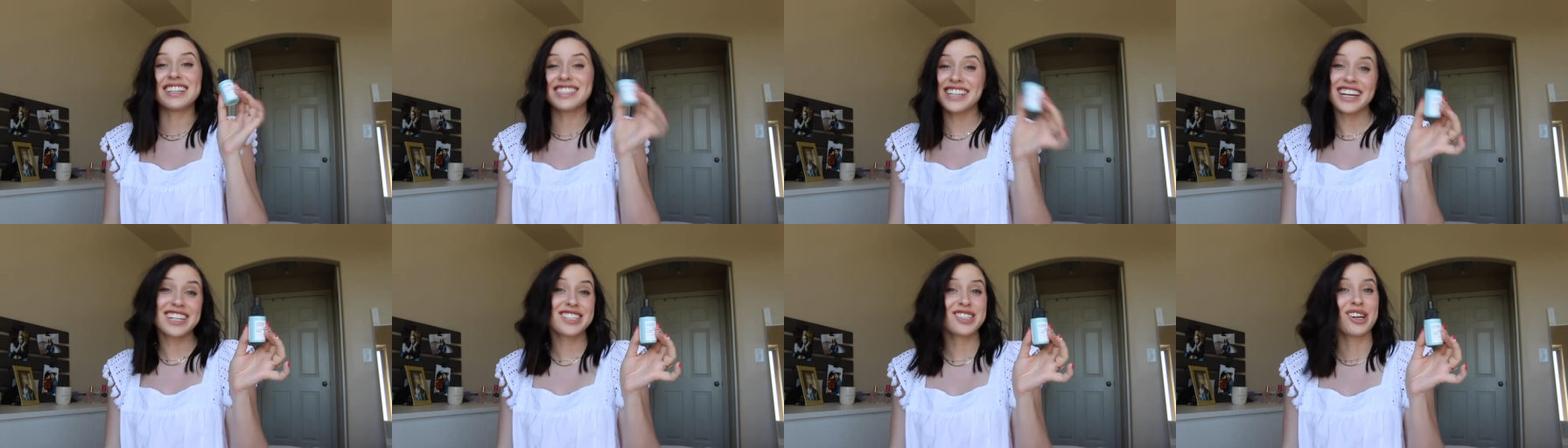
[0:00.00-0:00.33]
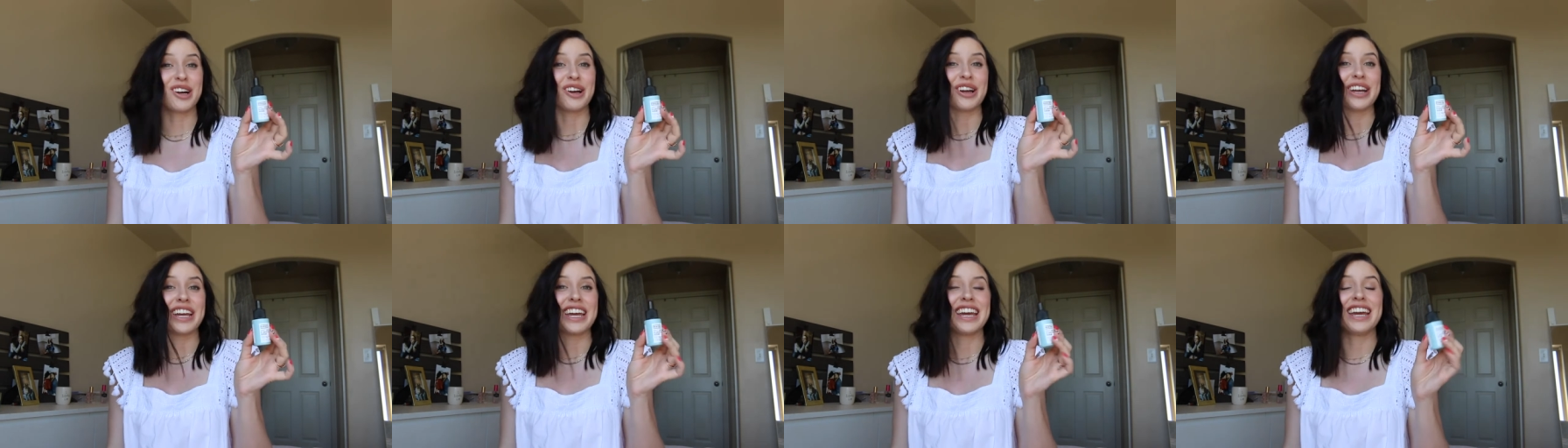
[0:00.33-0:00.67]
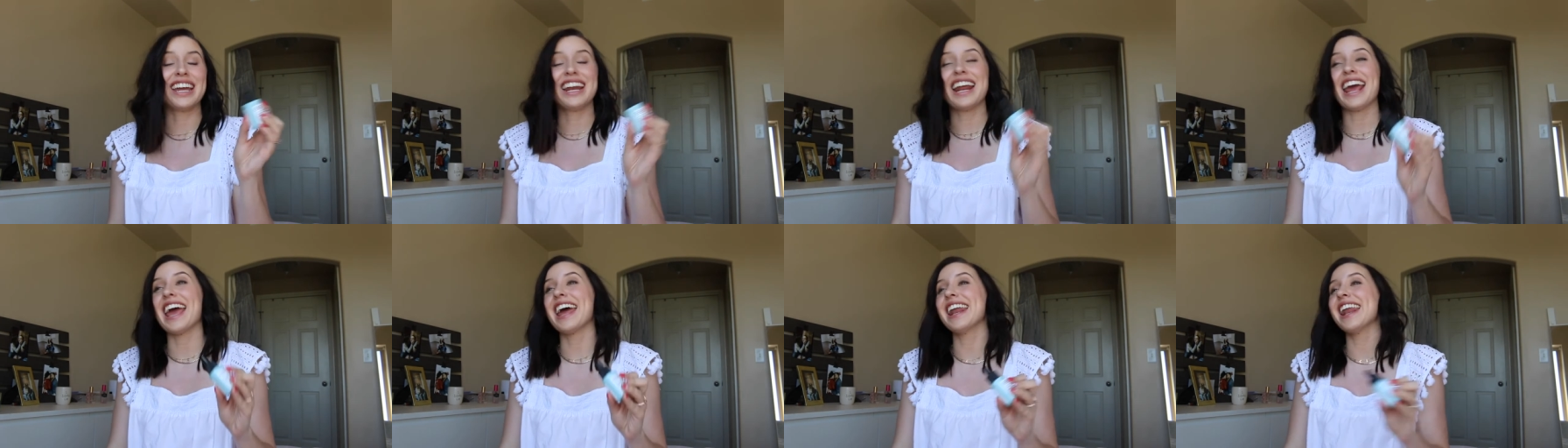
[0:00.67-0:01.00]
It's at
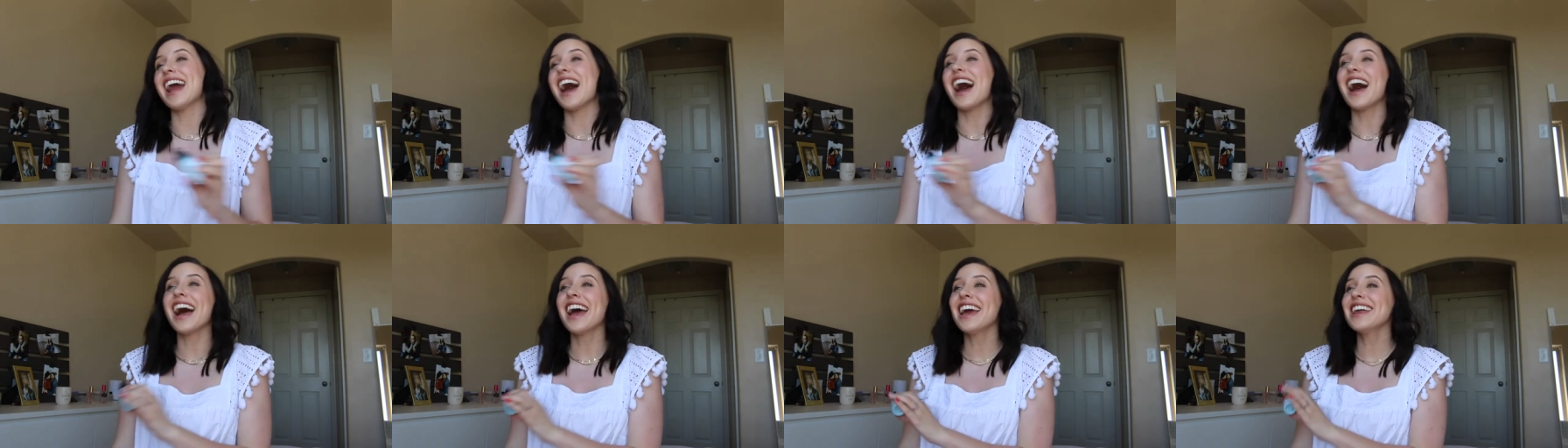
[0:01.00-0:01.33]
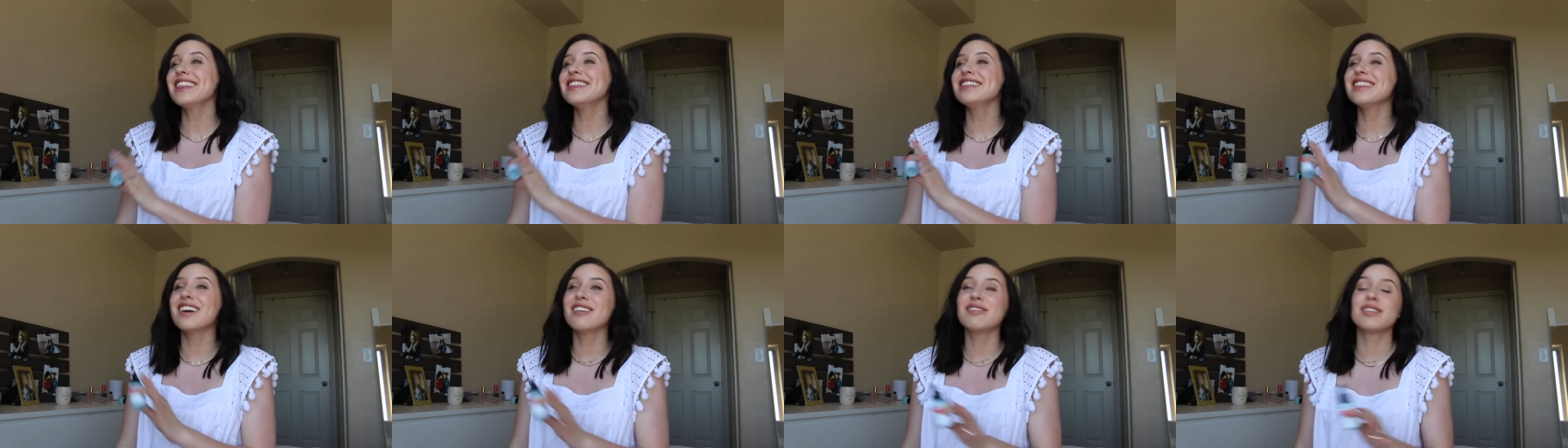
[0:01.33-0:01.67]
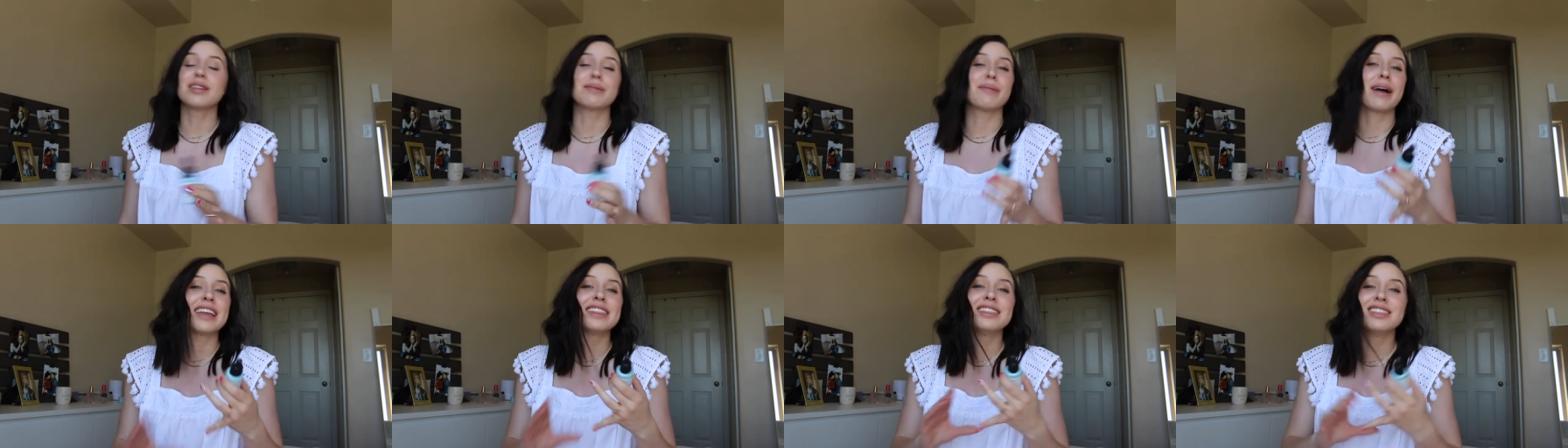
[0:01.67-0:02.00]
Target and I love
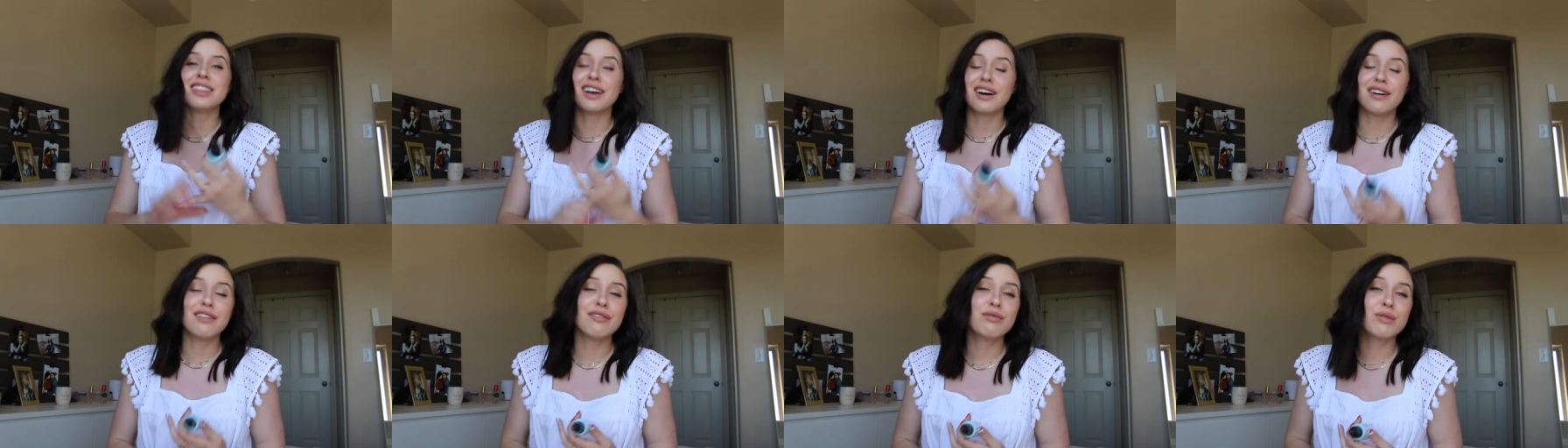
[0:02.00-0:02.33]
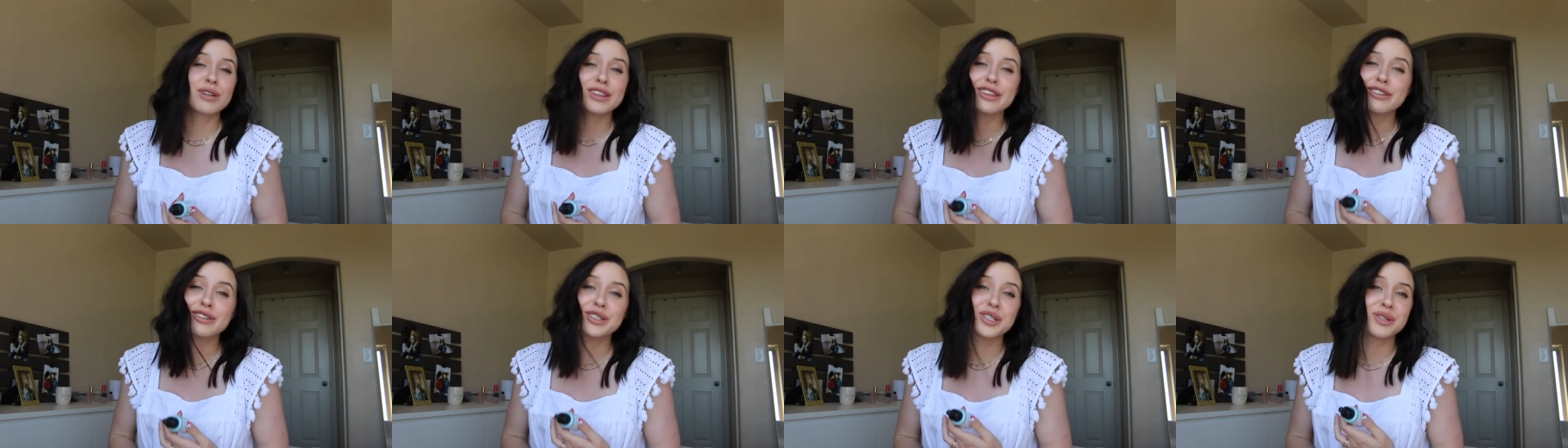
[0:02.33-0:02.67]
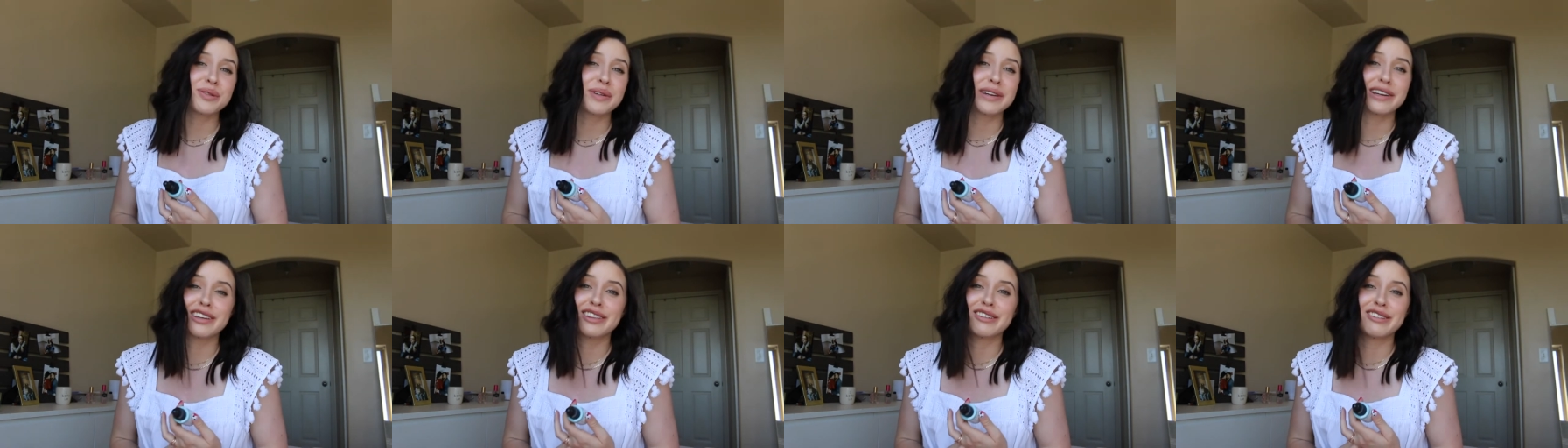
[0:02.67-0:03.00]
them. I love what they're
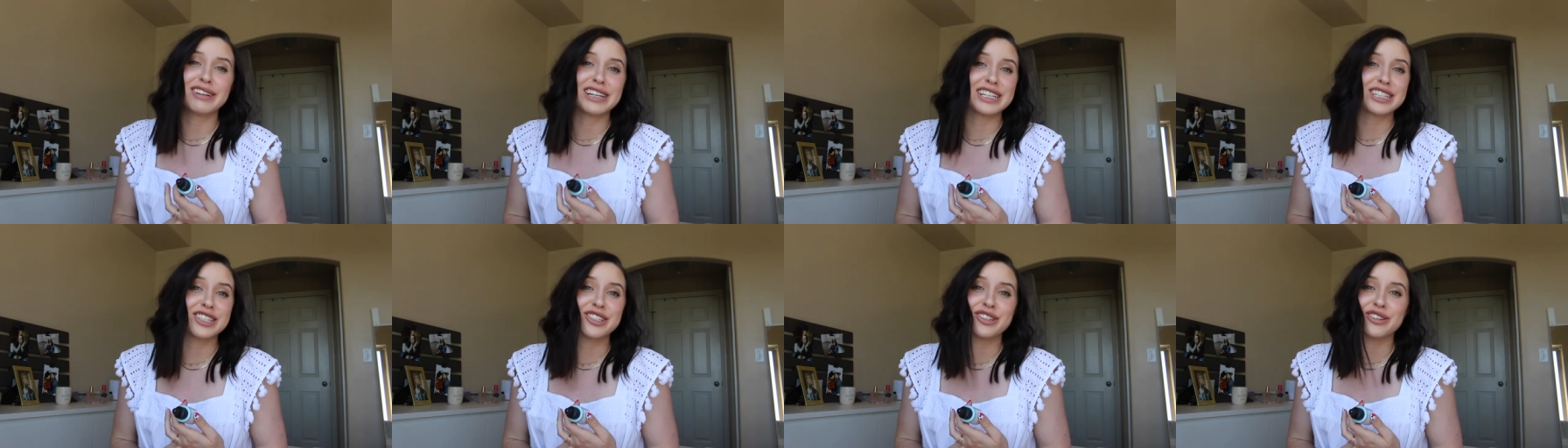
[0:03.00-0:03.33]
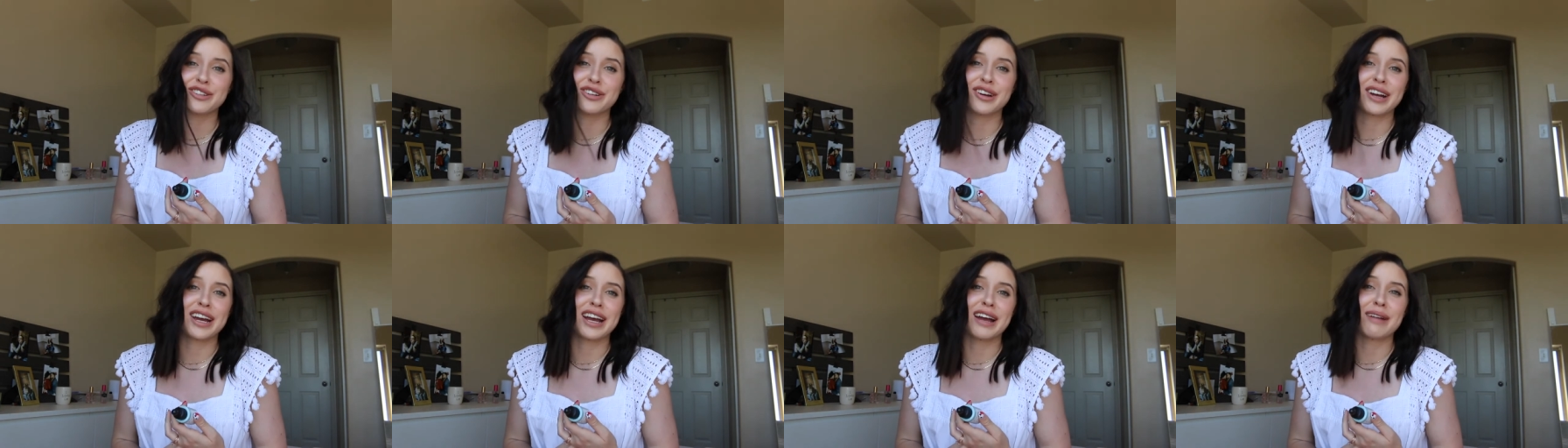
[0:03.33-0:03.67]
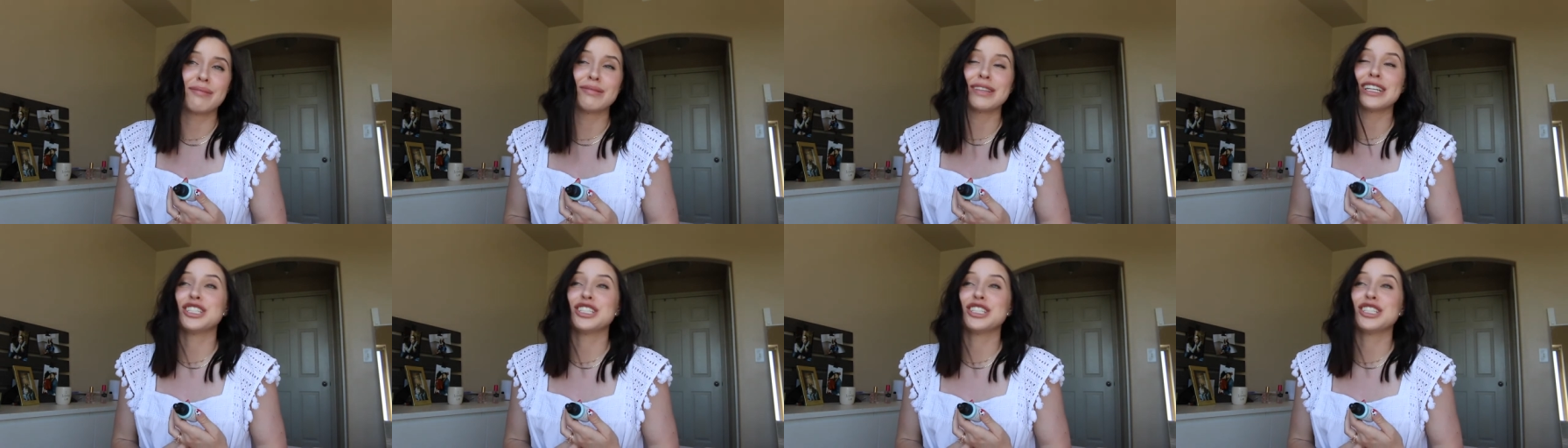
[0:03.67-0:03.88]
doing on their Instagram.